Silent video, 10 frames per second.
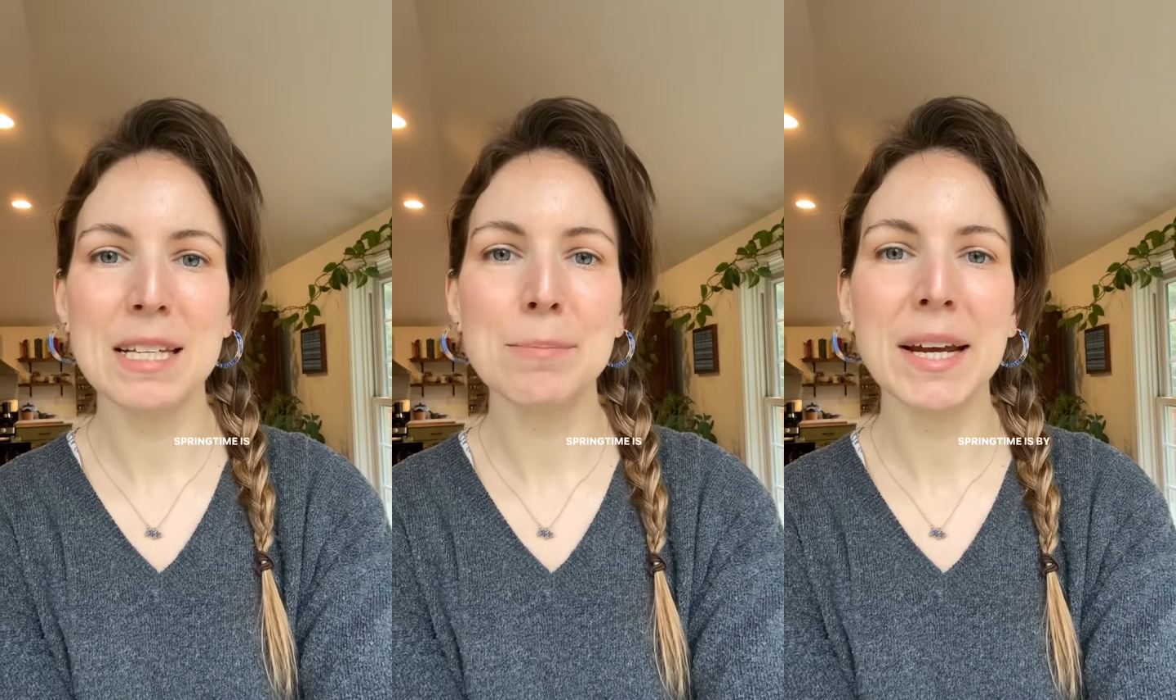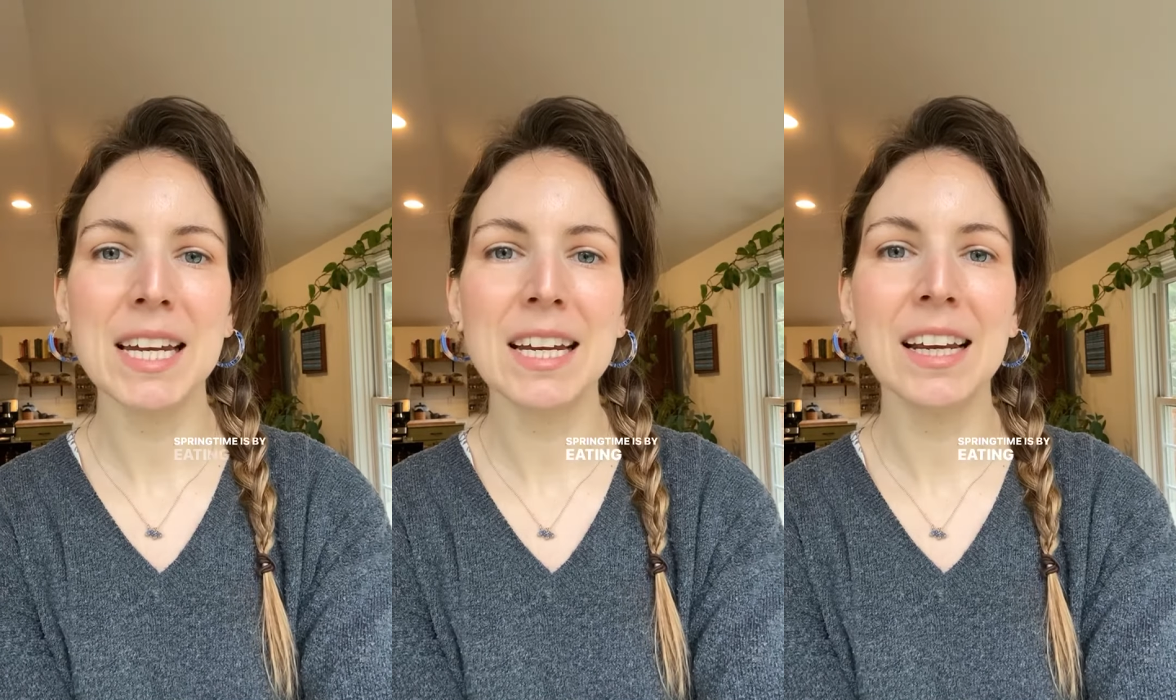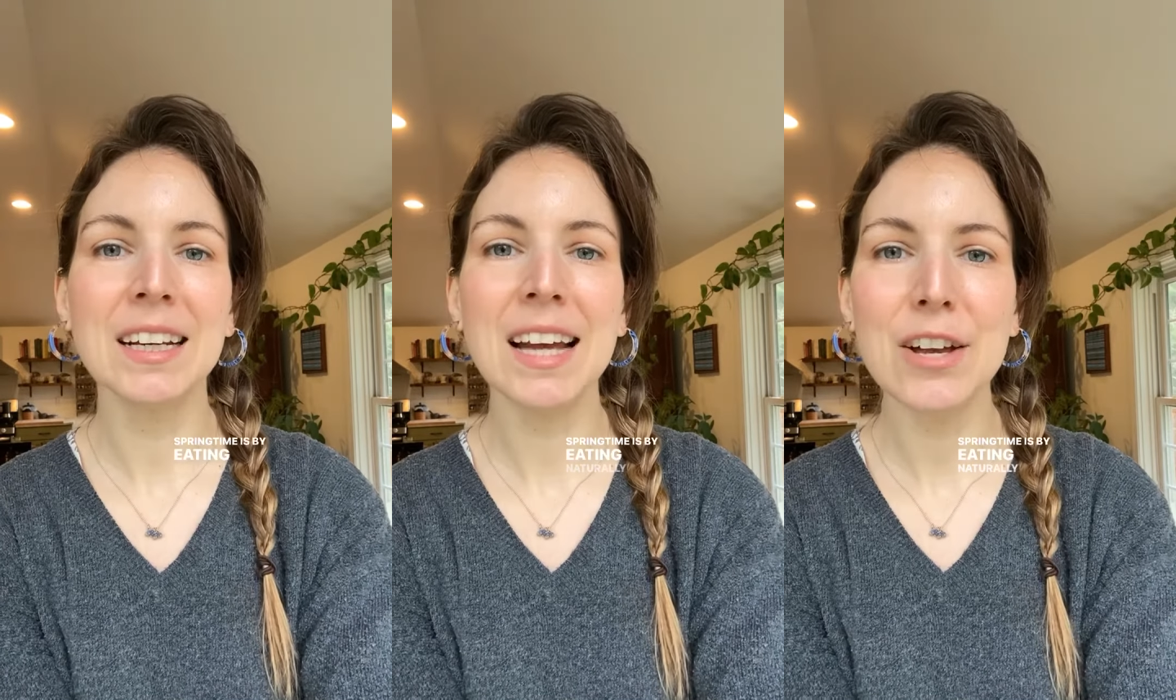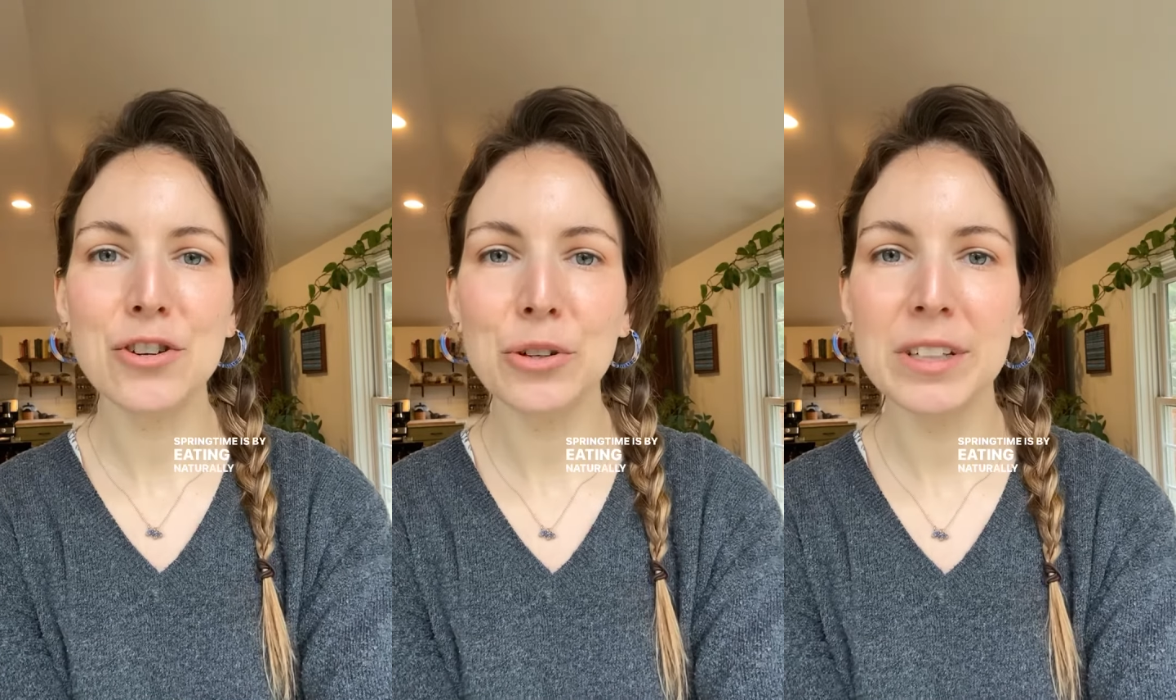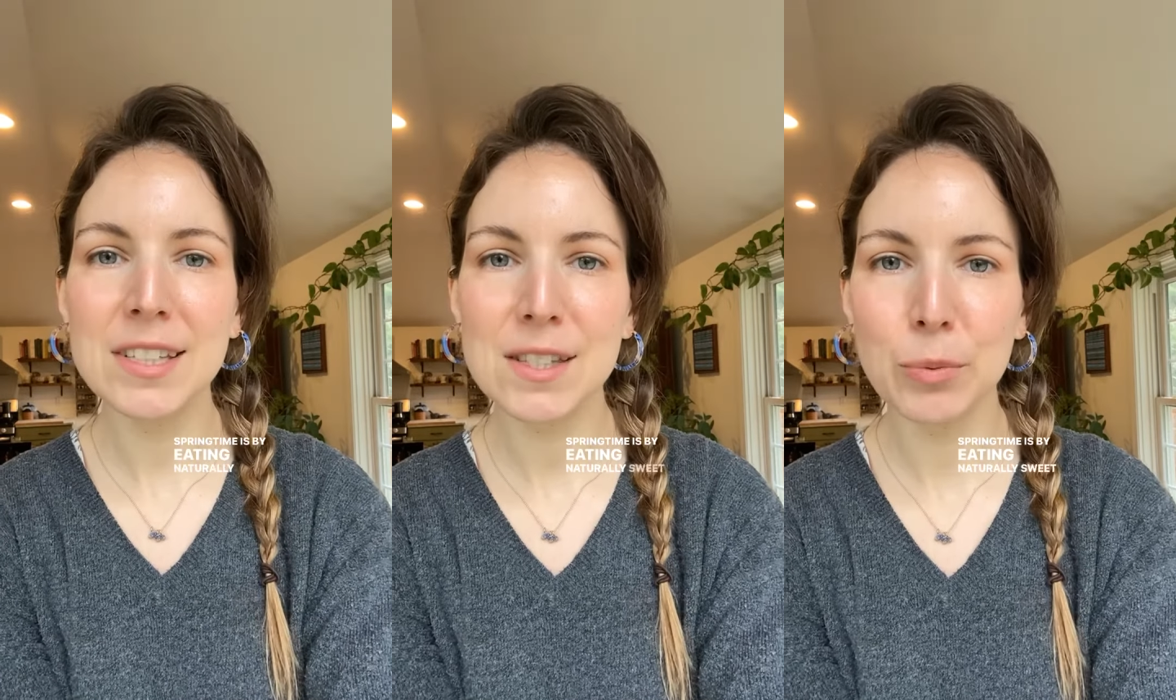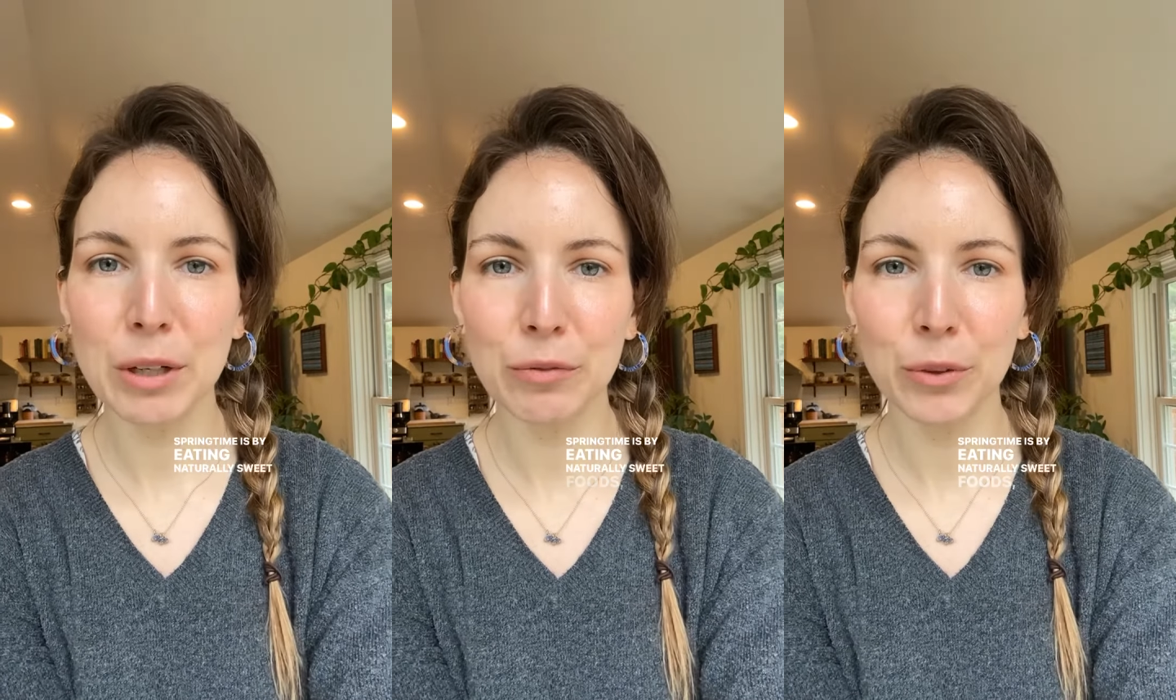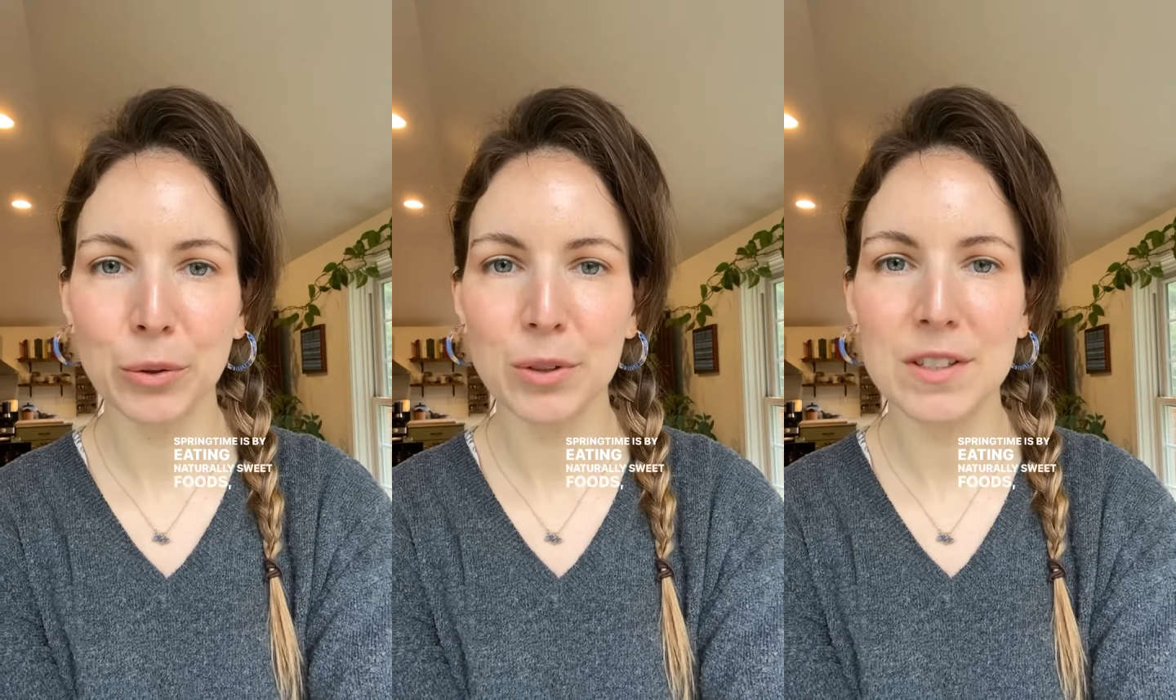is by eating naturally sweet
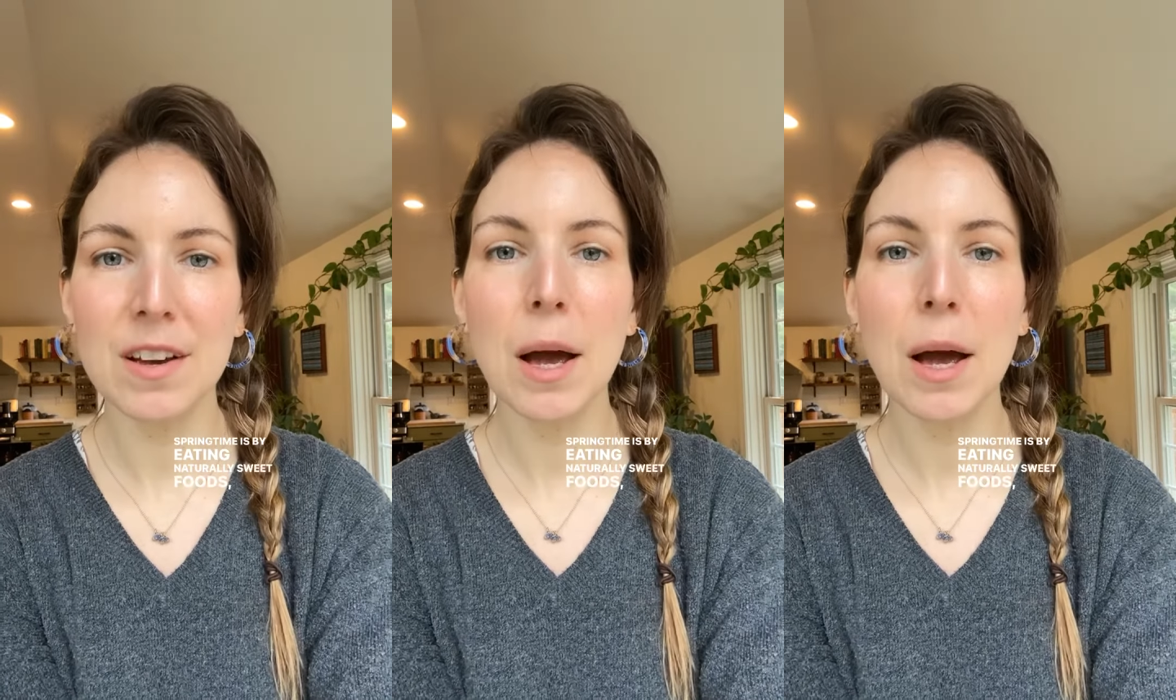foods,